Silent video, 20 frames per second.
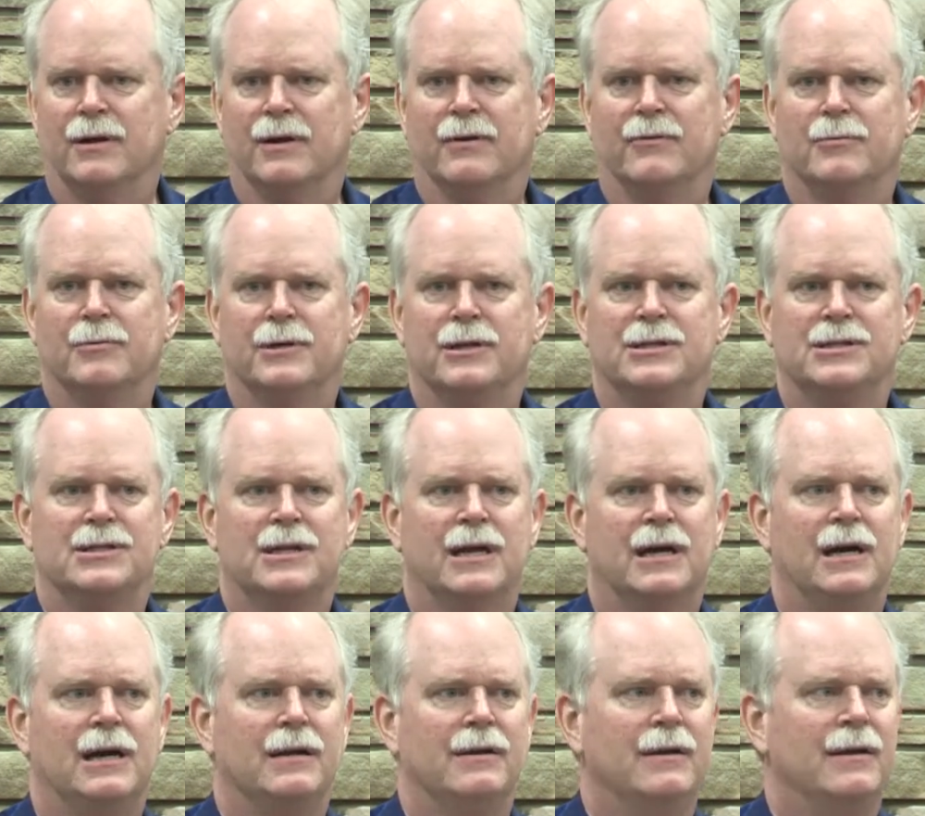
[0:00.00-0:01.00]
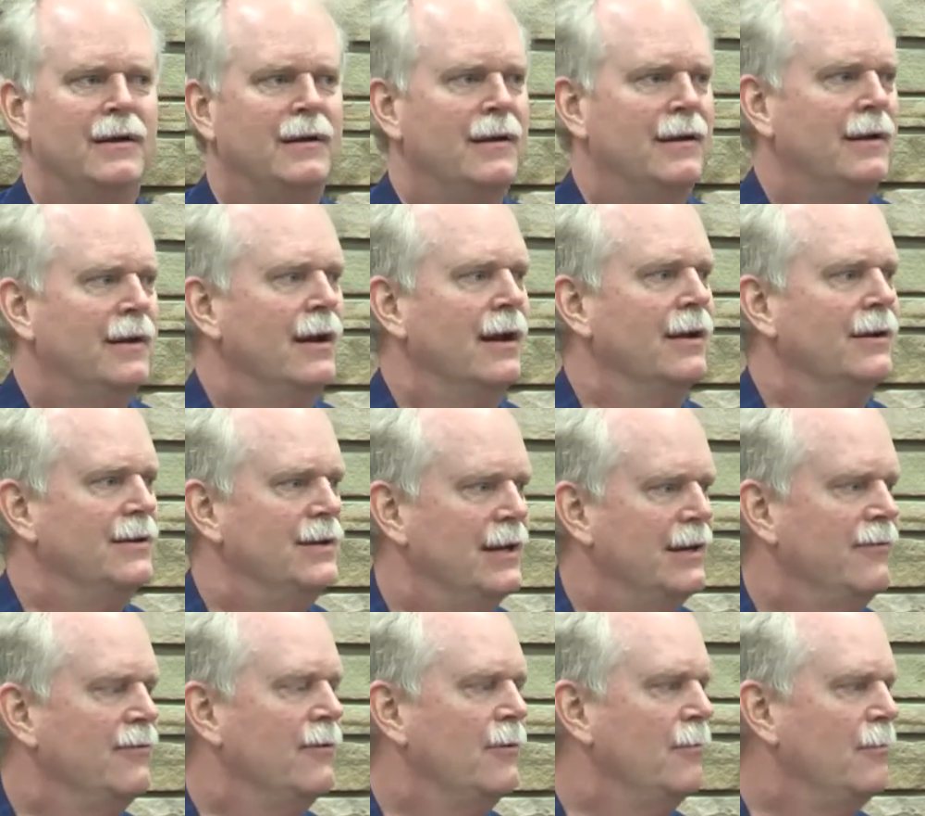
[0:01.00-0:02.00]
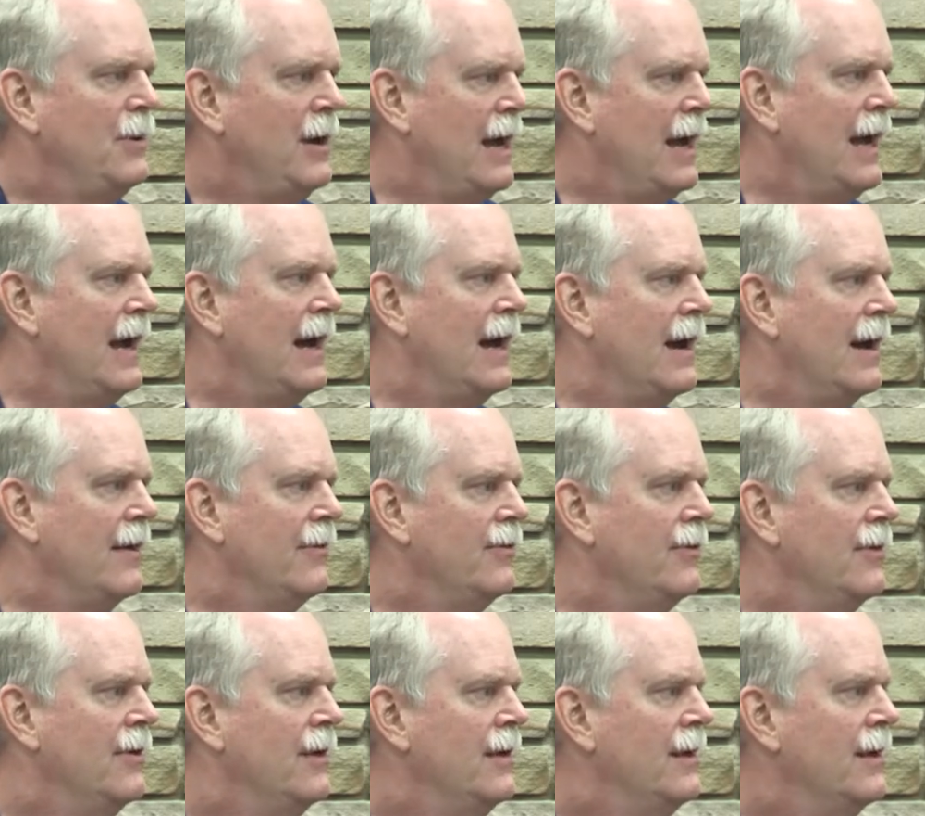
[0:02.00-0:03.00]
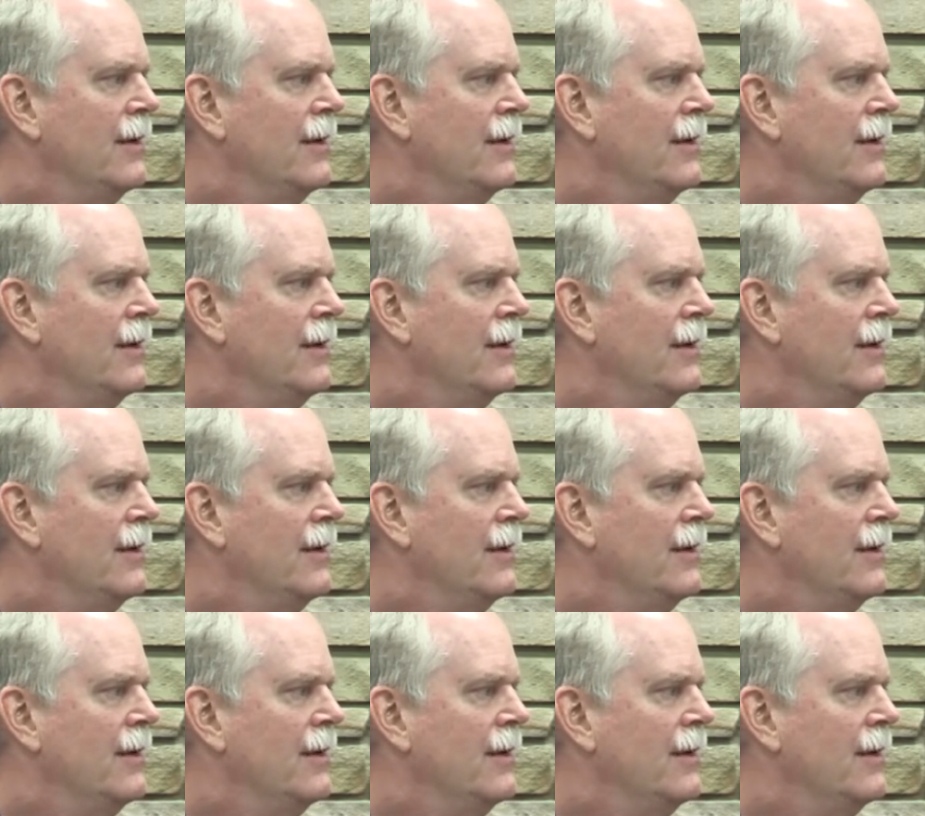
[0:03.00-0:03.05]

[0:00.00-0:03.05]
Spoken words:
Everybody's got a different path